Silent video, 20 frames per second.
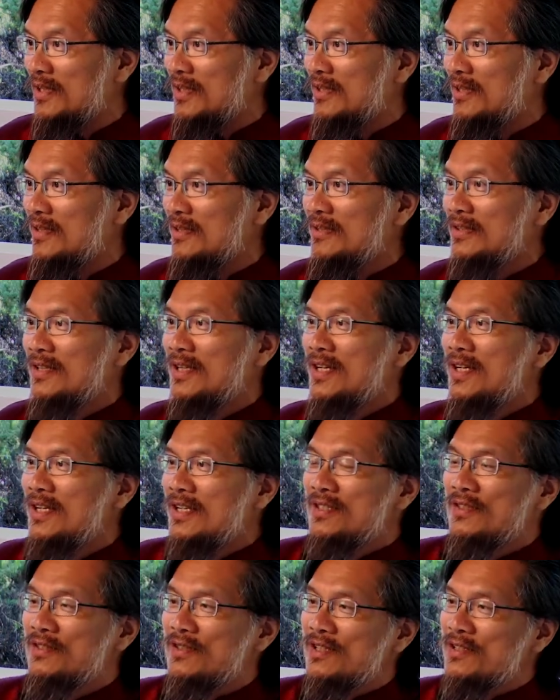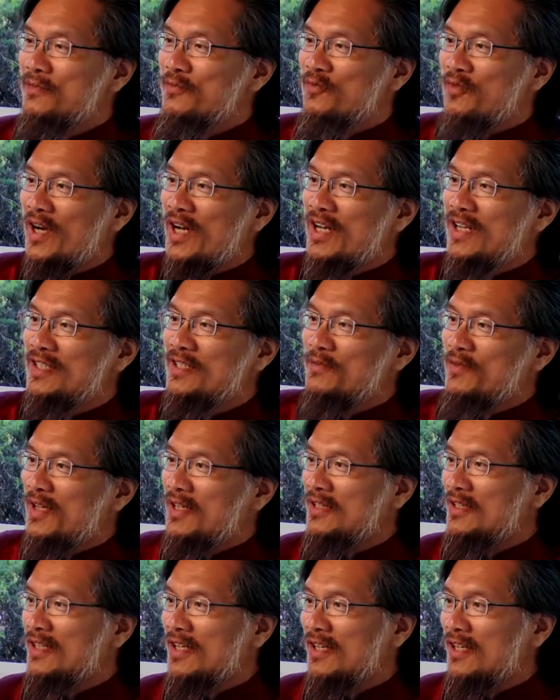You know, so this phrase of
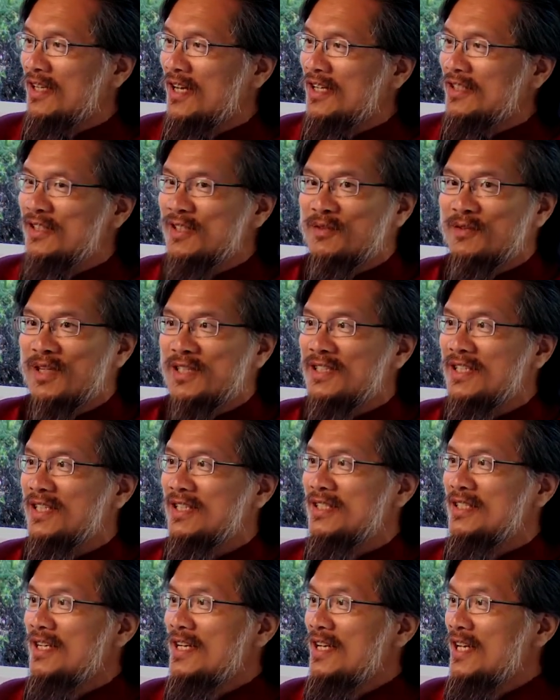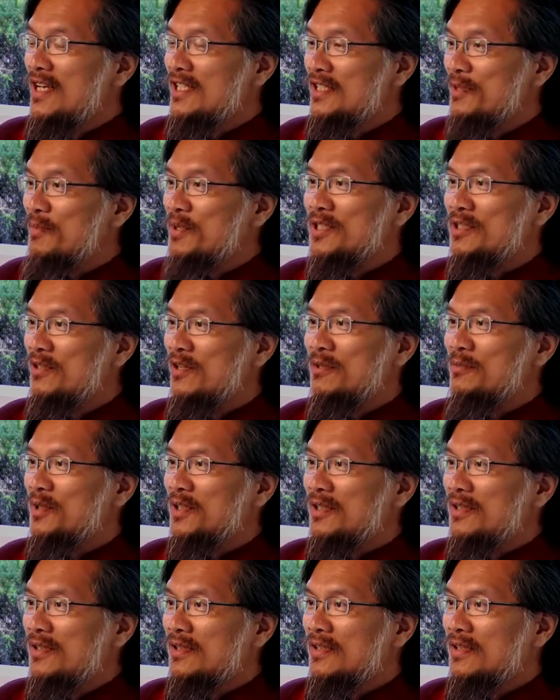unintended consequences is a
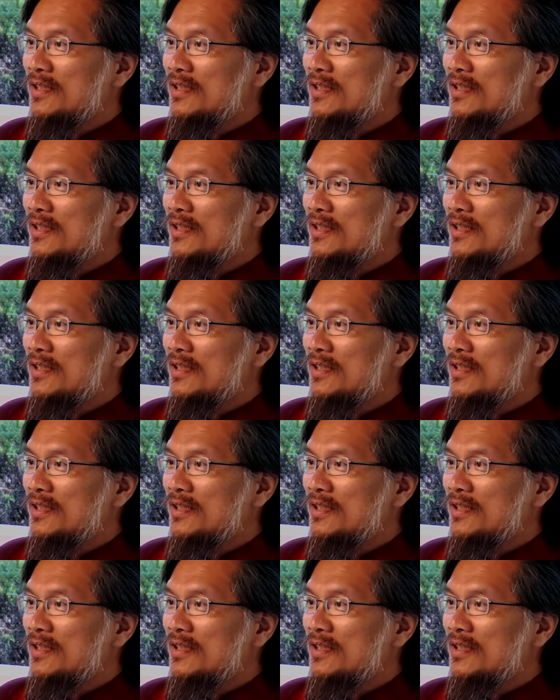misnomer.